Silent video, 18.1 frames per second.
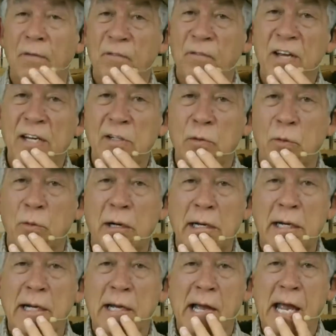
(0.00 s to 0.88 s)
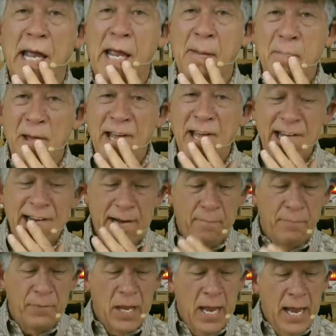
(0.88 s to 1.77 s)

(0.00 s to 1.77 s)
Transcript: to victory. Amen.